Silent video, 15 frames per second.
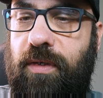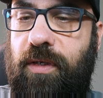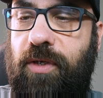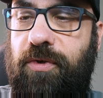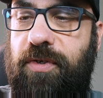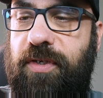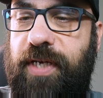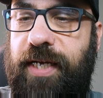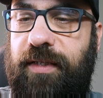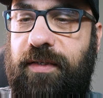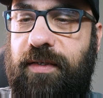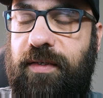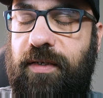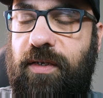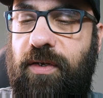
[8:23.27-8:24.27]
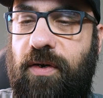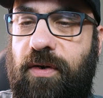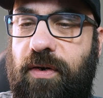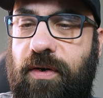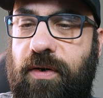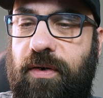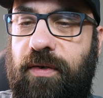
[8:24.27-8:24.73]
You set
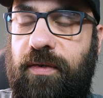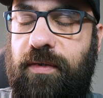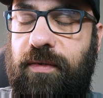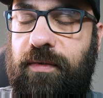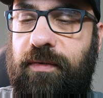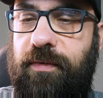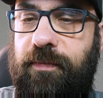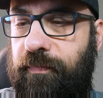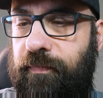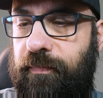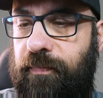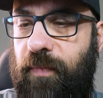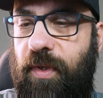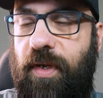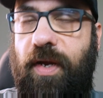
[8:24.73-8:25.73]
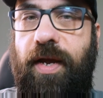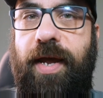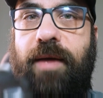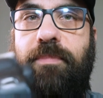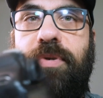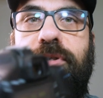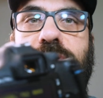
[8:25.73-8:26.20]
your
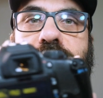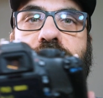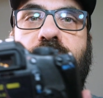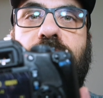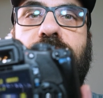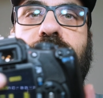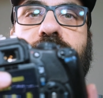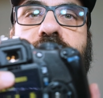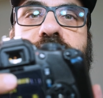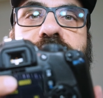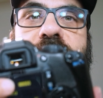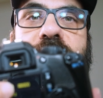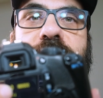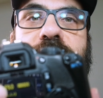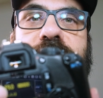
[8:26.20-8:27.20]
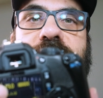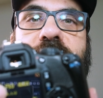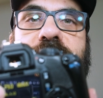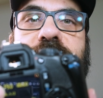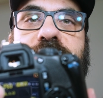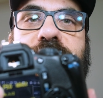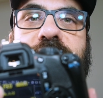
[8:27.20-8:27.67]
aperture to the value
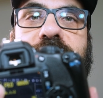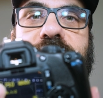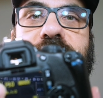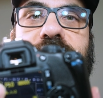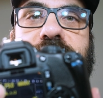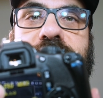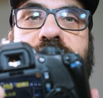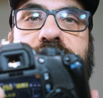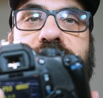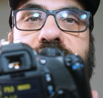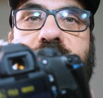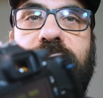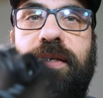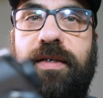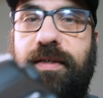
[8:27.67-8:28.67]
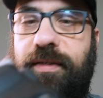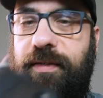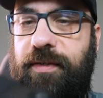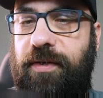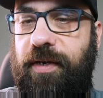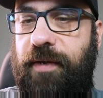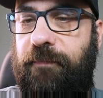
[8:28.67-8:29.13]
desired. In this case, it's f9.
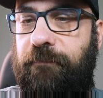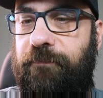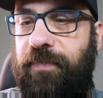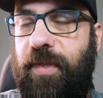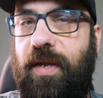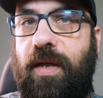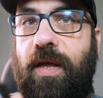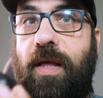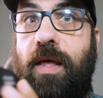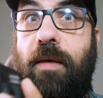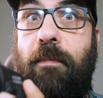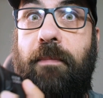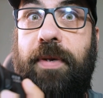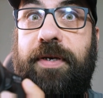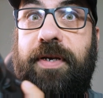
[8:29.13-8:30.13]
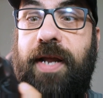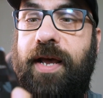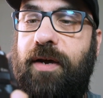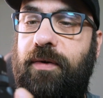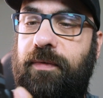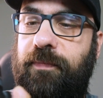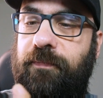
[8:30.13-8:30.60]
Okay. But
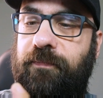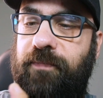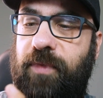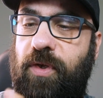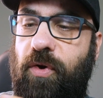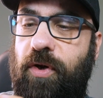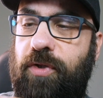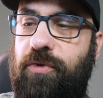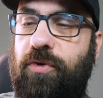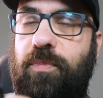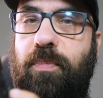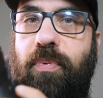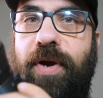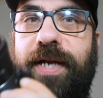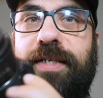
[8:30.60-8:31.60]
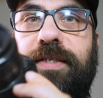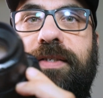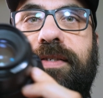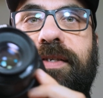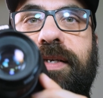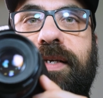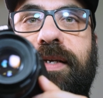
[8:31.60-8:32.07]
now you're going to press
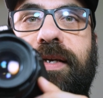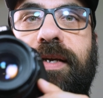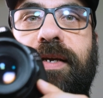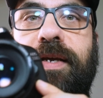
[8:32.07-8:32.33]
the